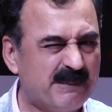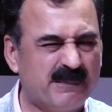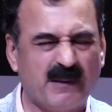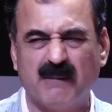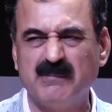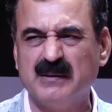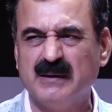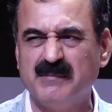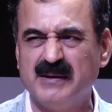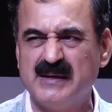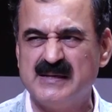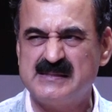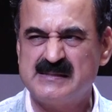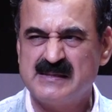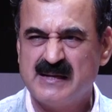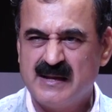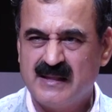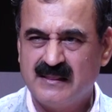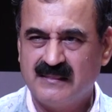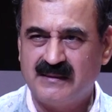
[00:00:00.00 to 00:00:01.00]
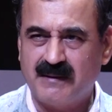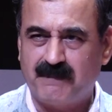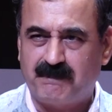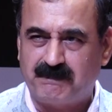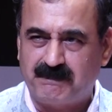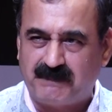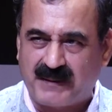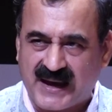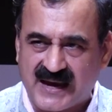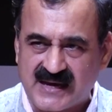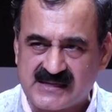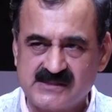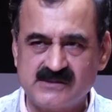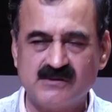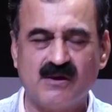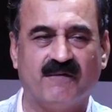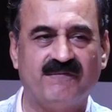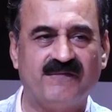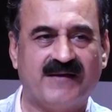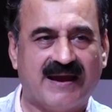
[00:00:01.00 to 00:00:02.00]
My only problem is the
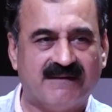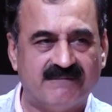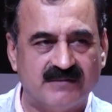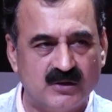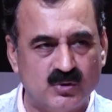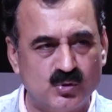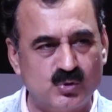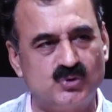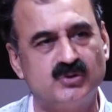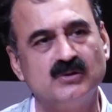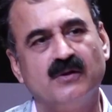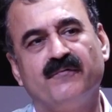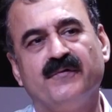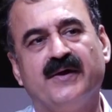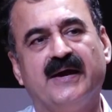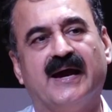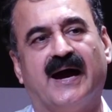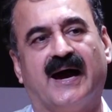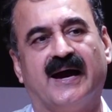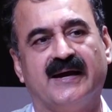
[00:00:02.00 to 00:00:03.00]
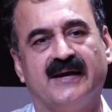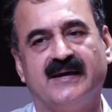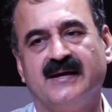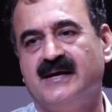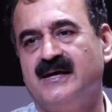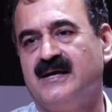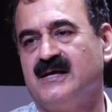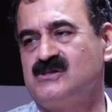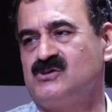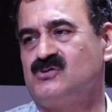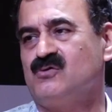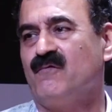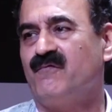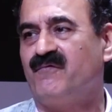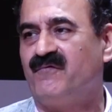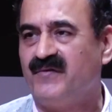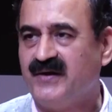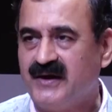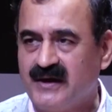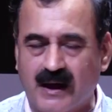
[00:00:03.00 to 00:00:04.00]
pace of evolution of AI
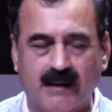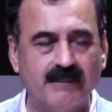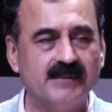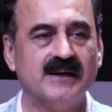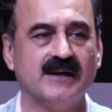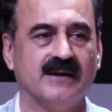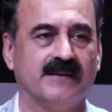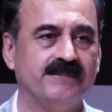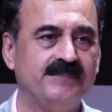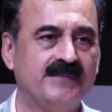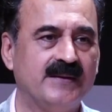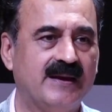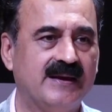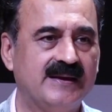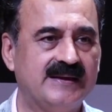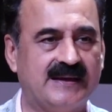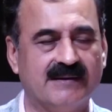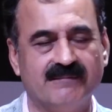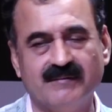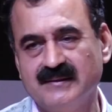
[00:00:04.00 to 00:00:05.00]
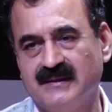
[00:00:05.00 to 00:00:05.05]
is so phenomenal.